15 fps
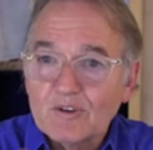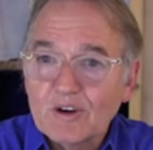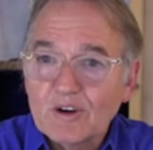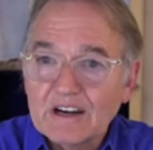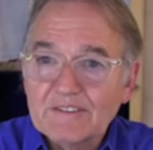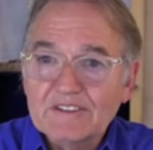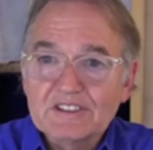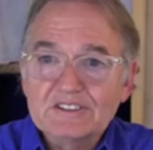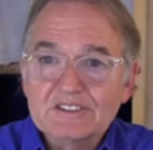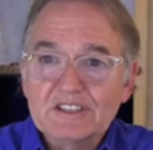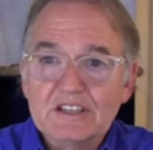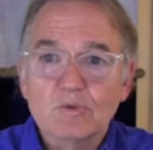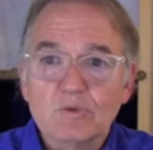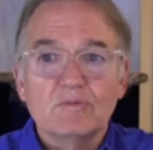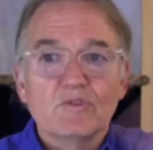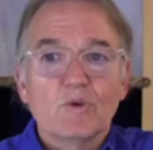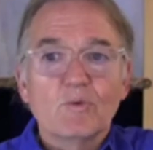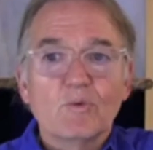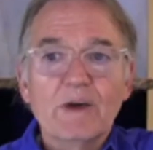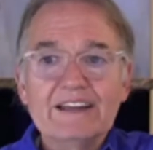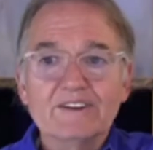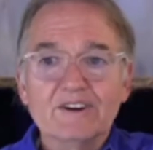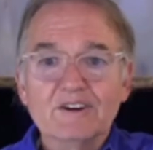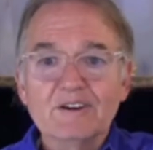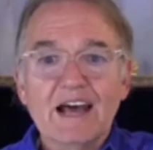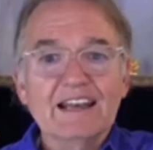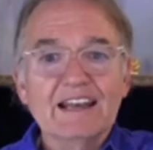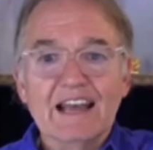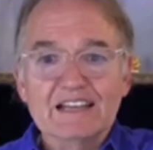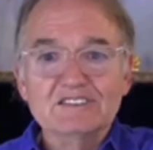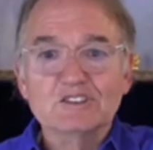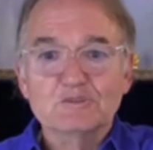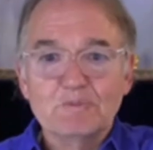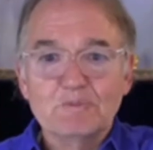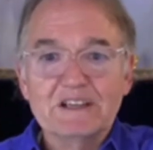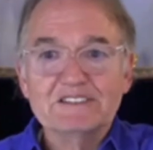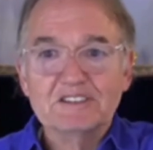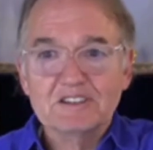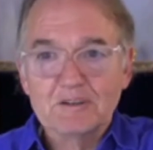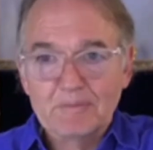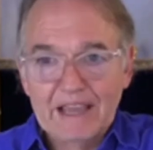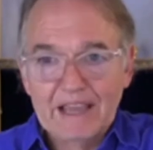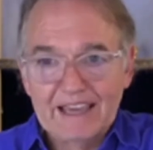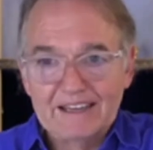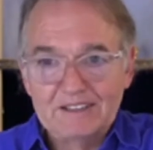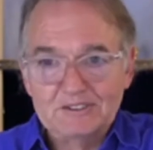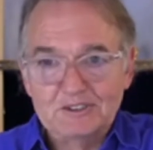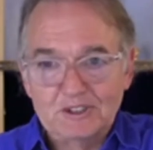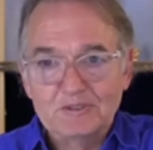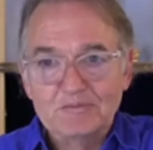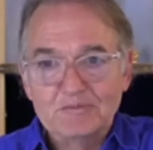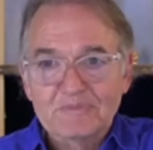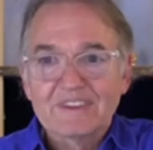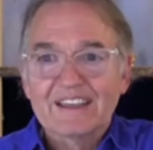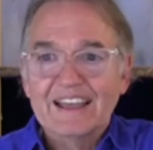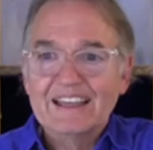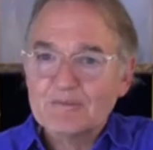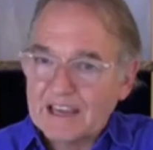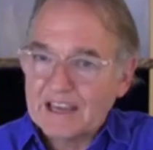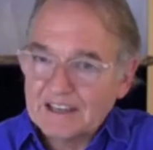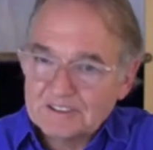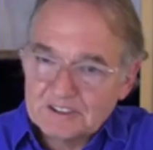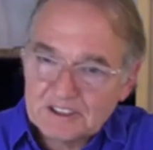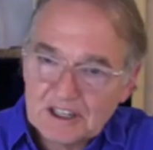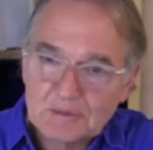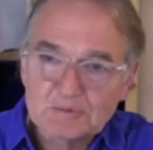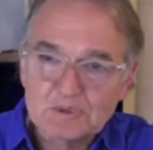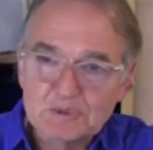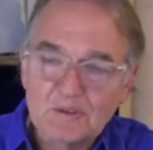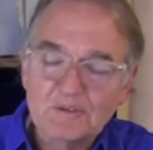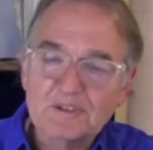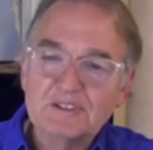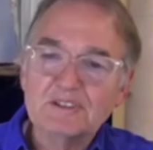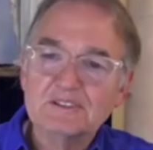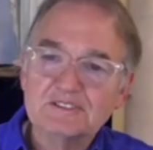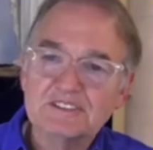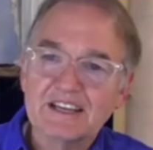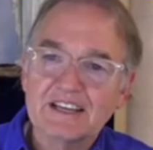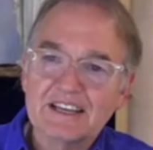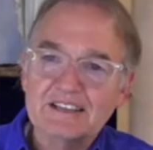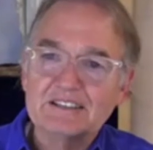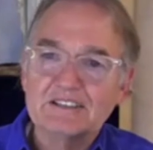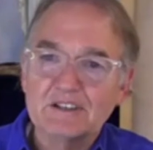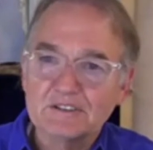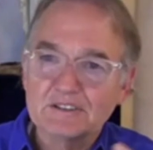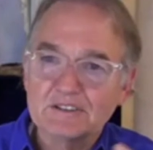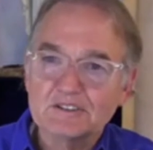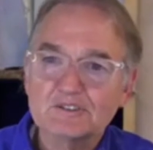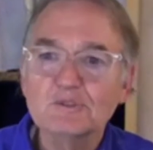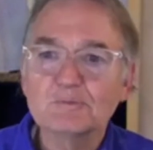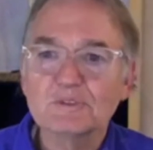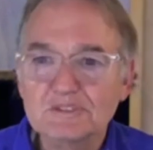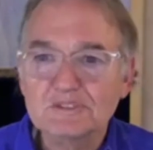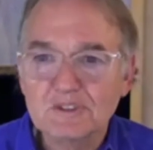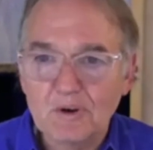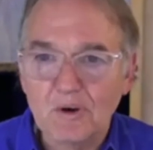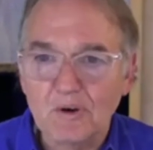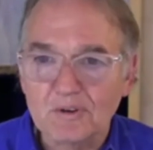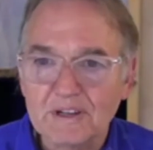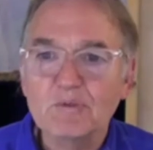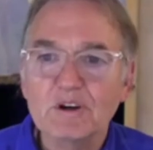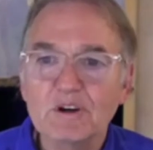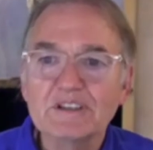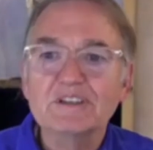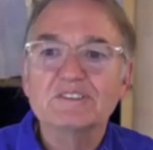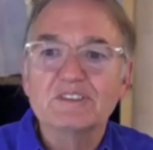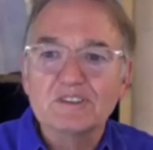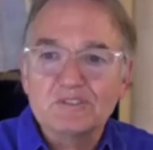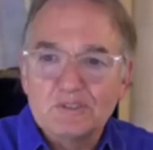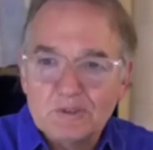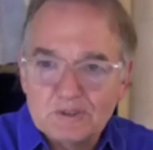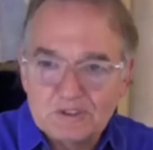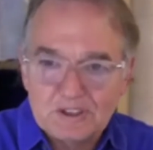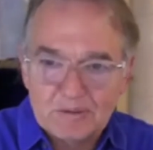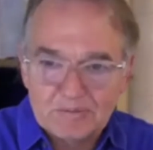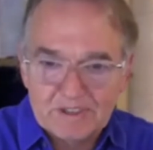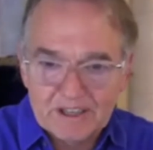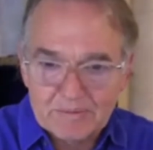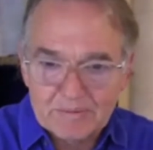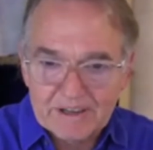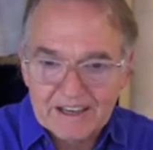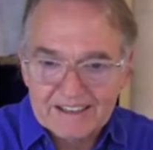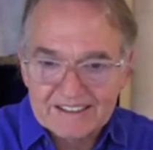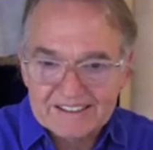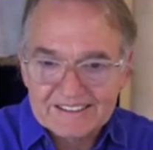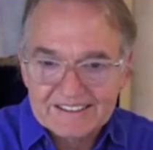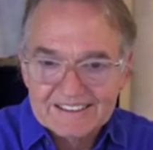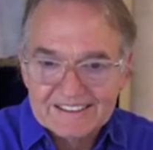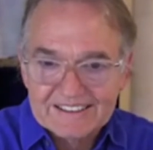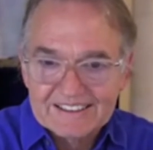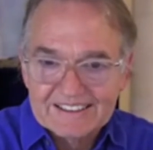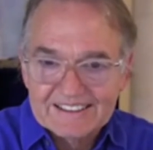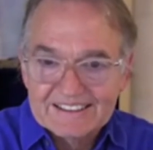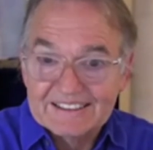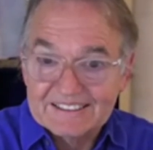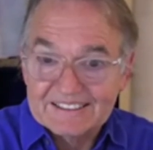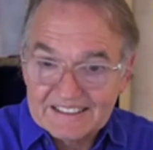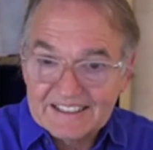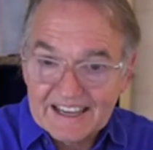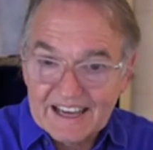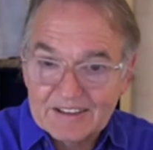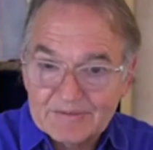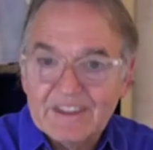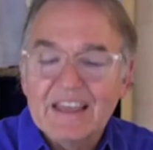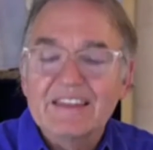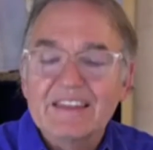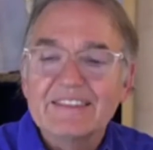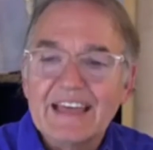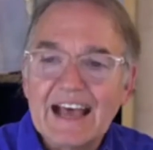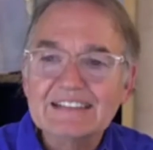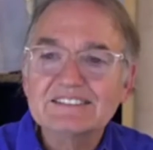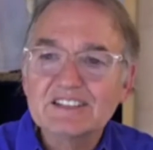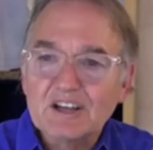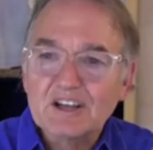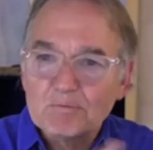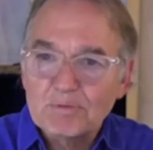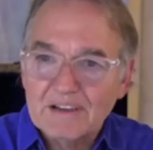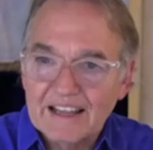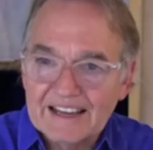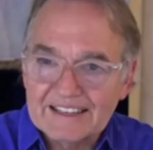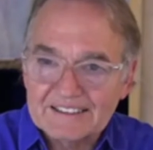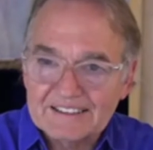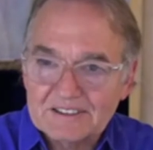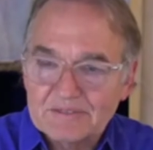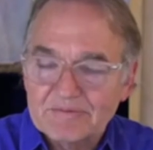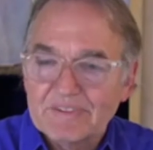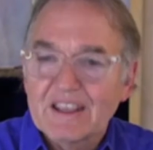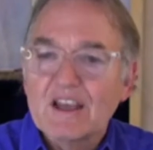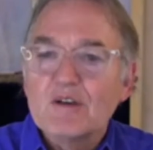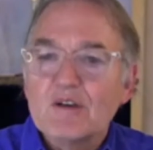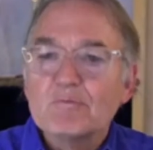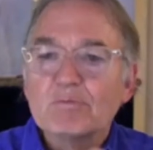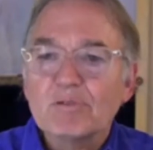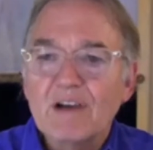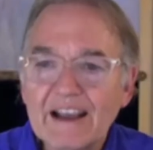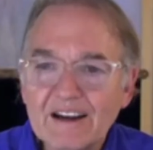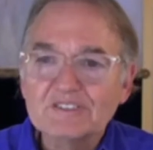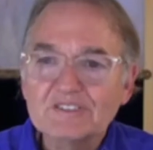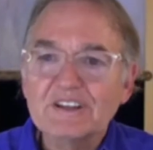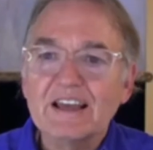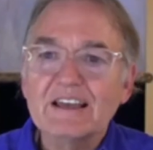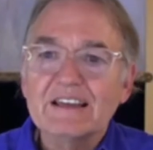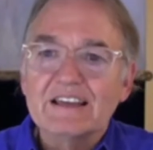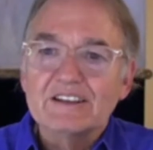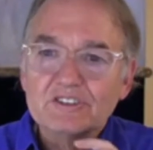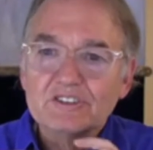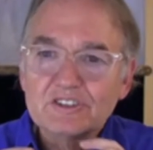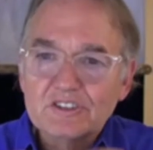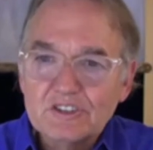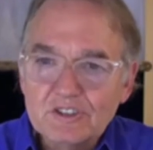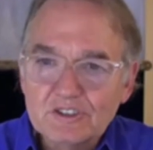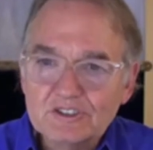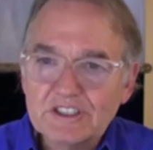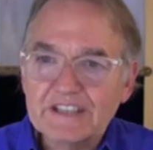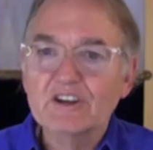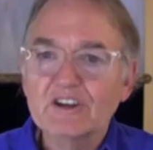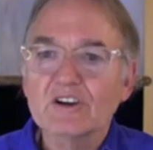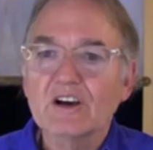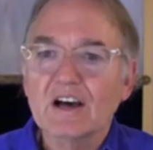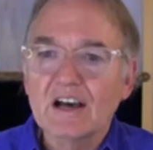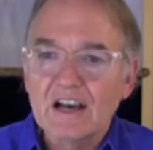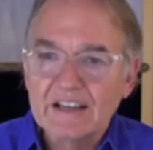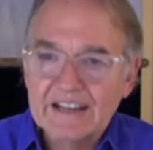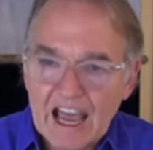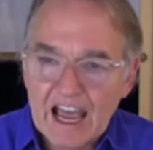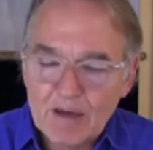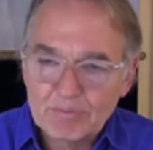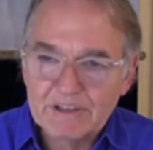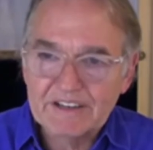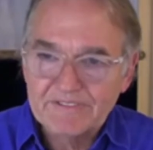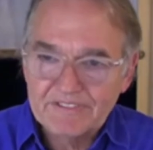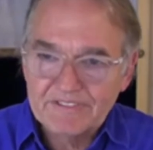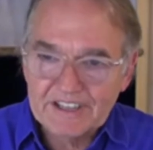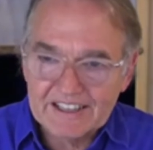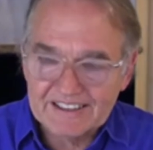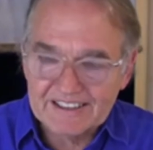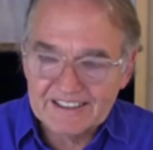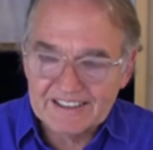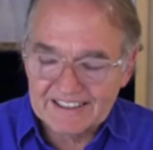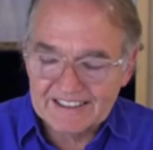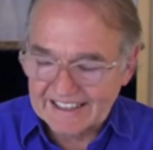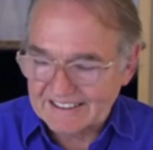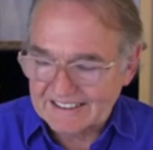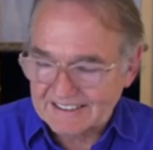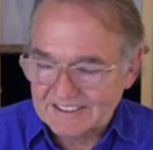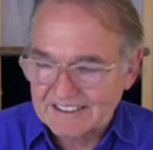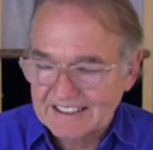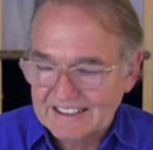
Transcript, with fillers: one of you says, well, waiter, I'd like to speak to the manager. And the manager comes over and you say, you know, the soup is cold. I want you to do something about it. You see that? That's a complaint. Prior to using your unhappy feelings